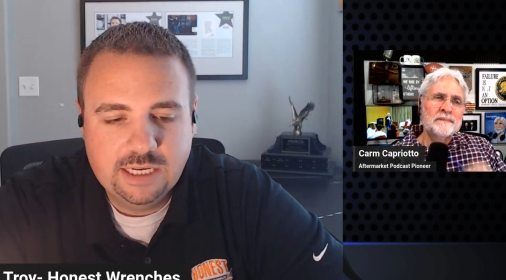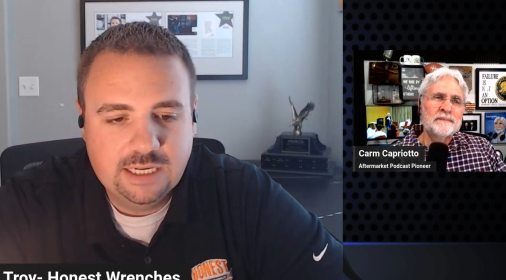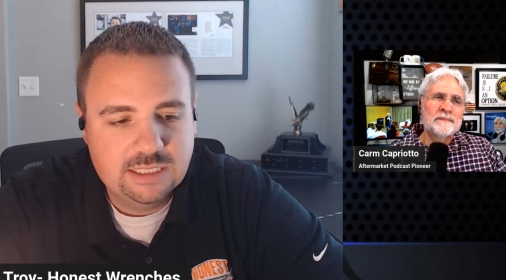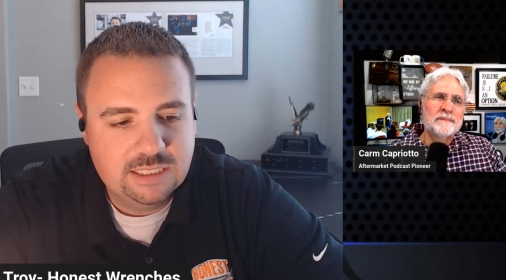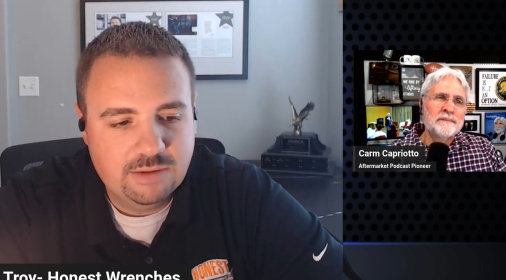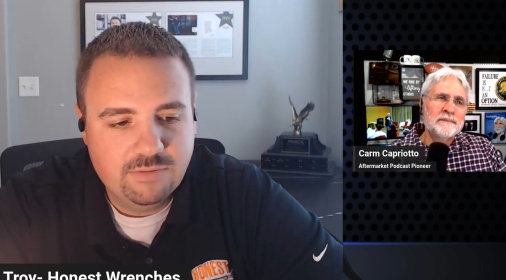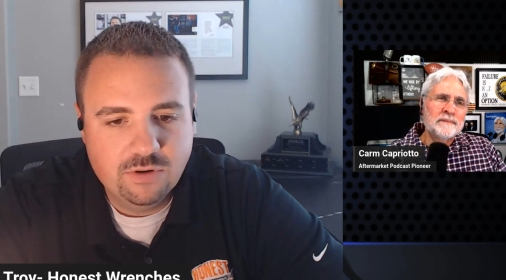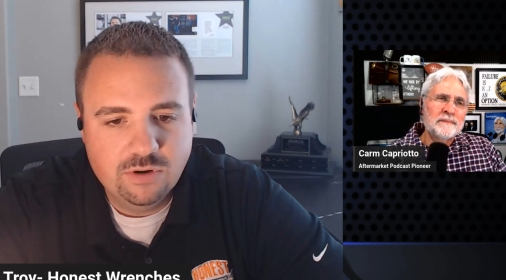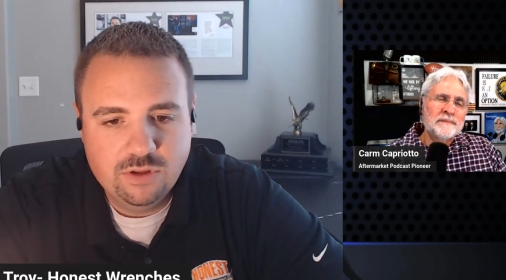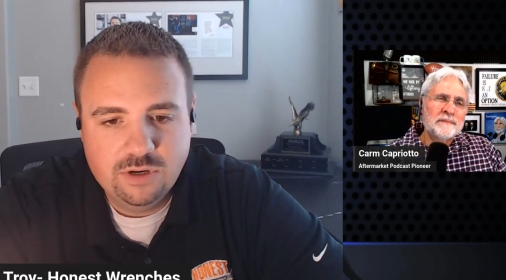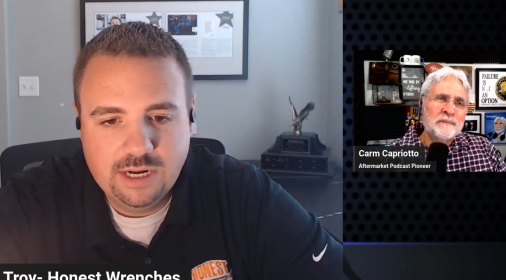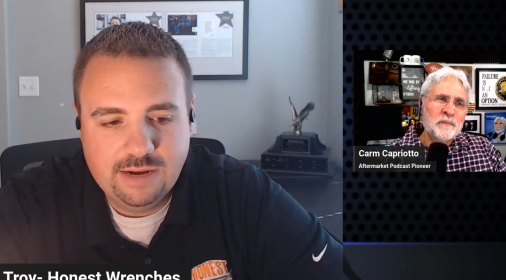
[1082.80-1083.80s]
Speaker 1: to take it a step
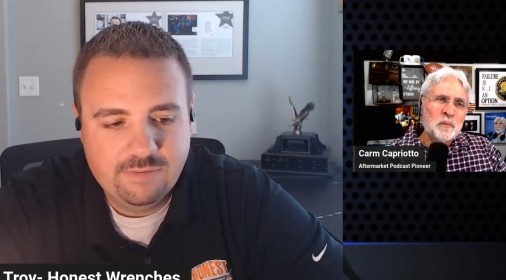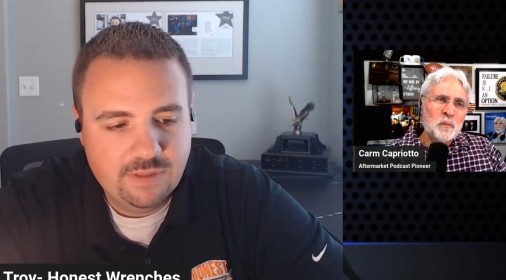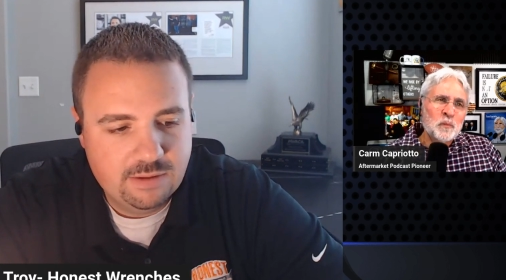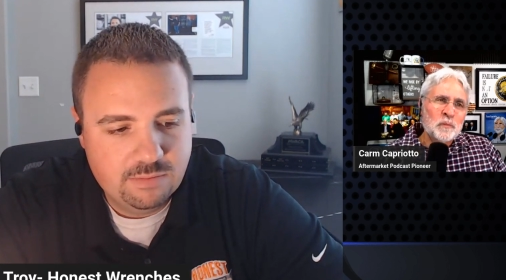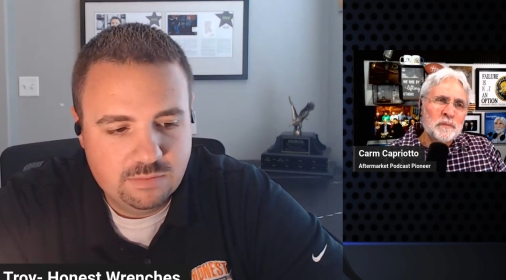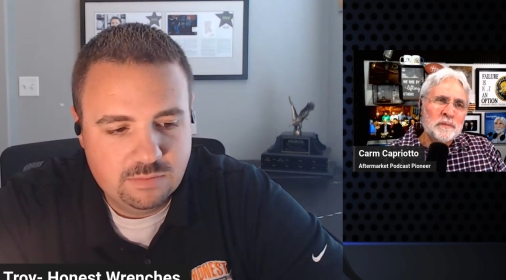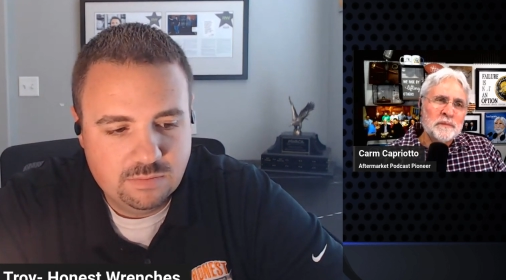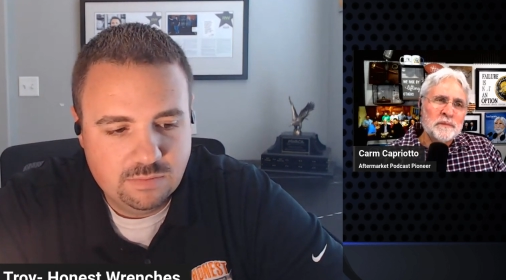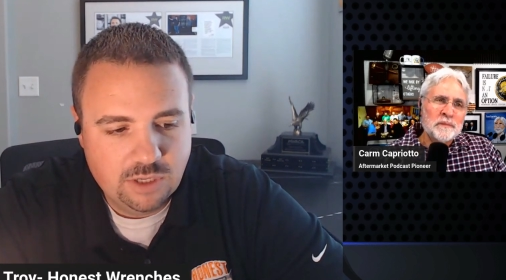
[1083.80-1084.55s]
further and have them,